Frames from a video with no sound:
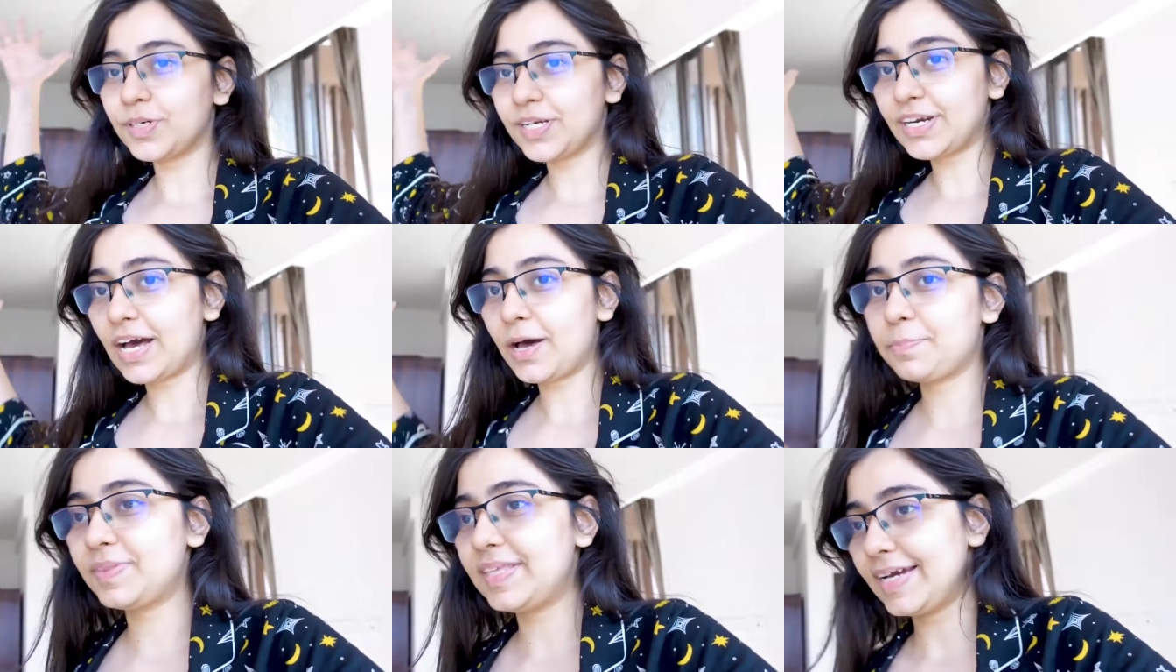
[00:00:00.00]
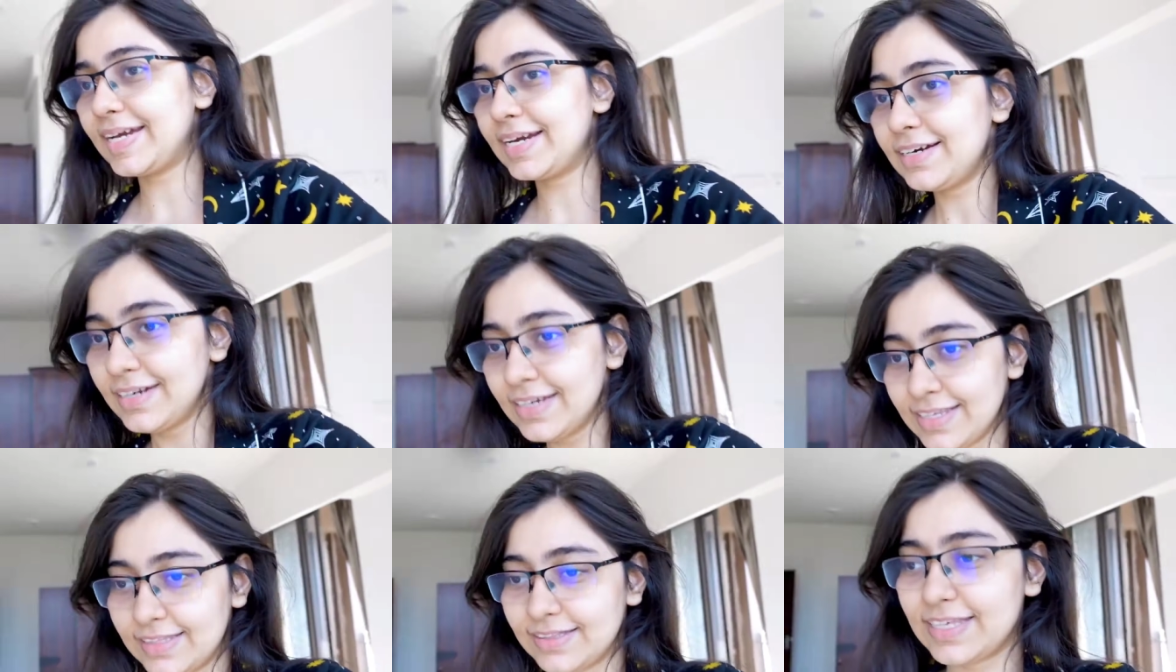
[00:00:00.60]
put it up
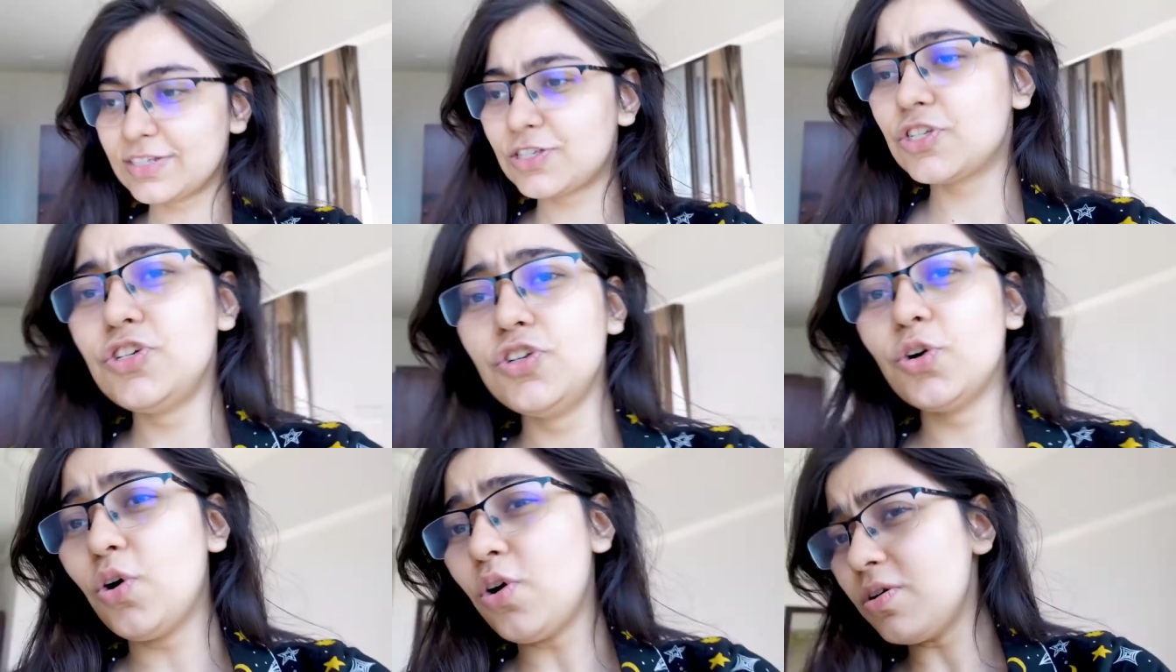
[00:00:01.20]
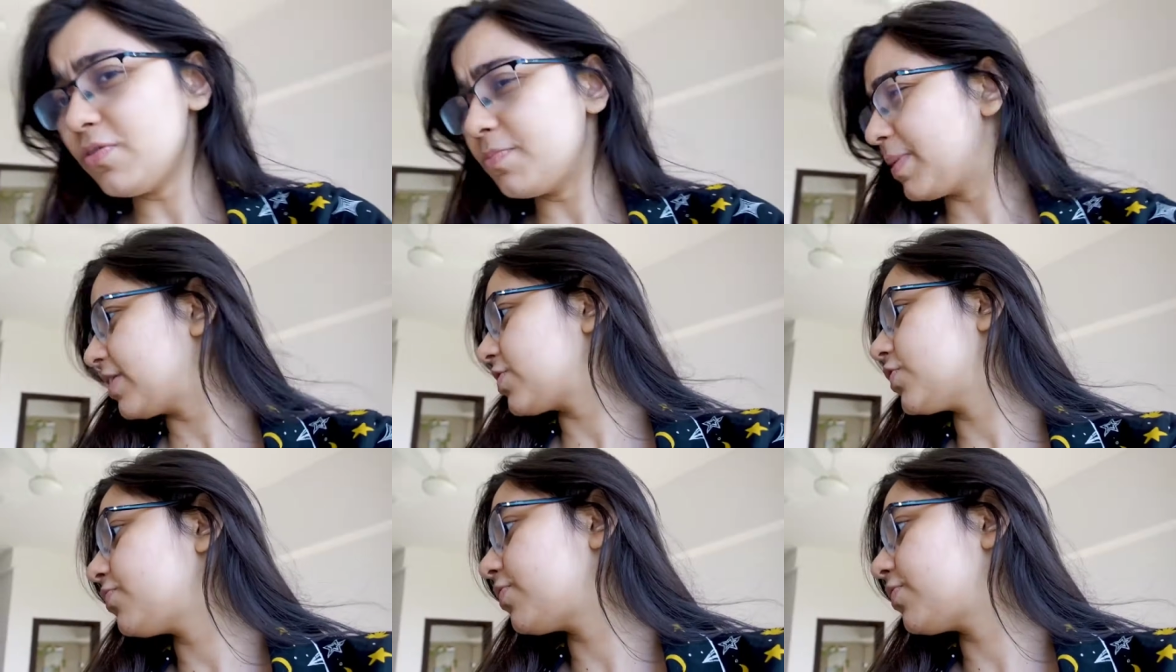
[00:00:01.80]
there. There's no major